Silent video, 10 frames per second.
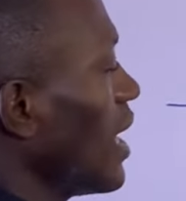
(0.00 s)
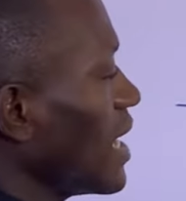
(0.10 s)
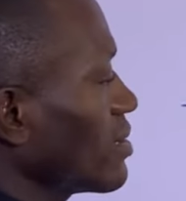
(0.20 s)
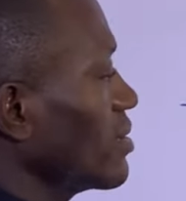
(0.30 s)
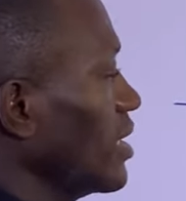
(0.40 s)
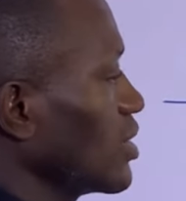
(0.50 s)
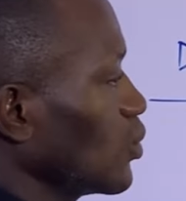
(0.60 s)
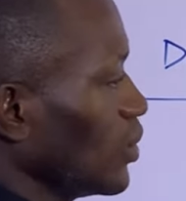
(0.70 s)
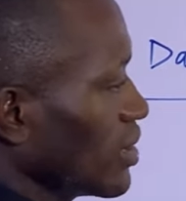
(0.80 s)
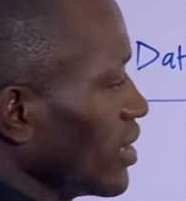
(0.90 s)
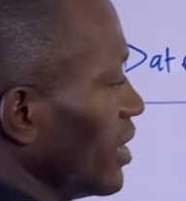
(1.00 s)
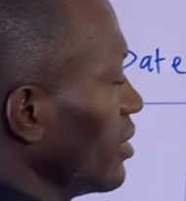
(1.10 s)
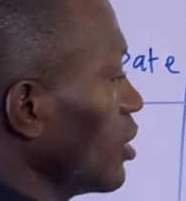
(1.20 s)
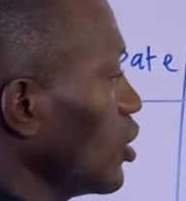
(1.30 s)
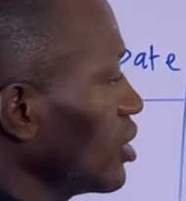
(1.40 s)
Assets, we said
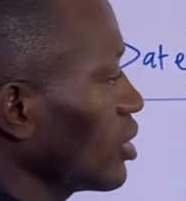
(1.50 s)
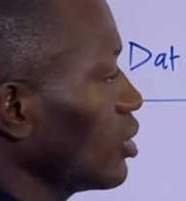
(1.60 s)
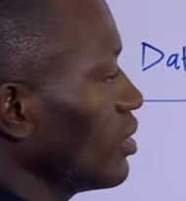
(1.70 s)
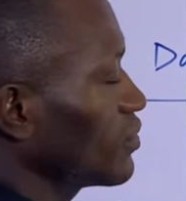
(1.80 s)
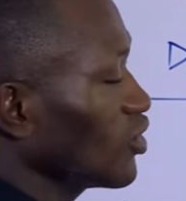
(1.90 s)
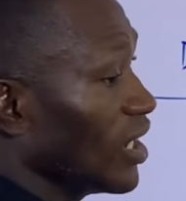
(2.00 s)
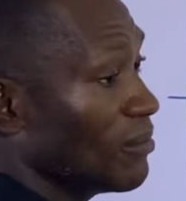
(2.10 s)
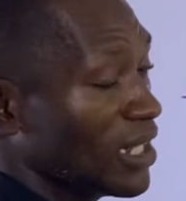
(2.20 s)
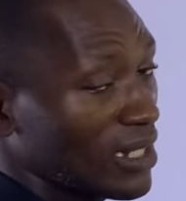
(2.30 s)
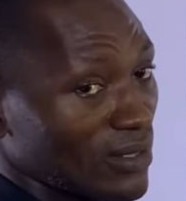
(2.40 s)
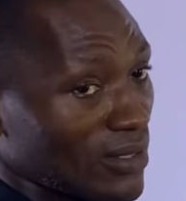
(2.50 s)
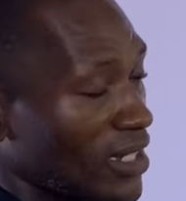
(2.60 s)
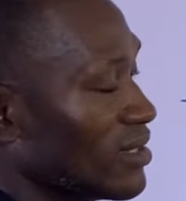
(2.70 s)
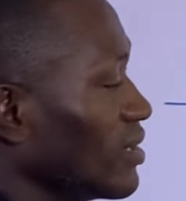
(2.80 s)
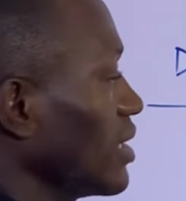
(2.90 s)
the golden rule of trial balance
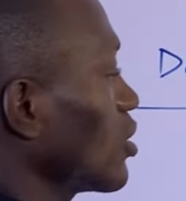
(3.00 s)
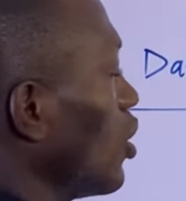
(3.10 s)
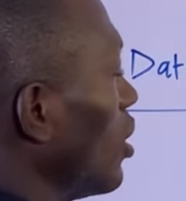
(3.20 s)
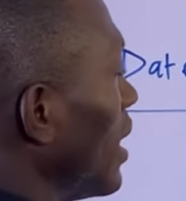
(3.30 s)
states that all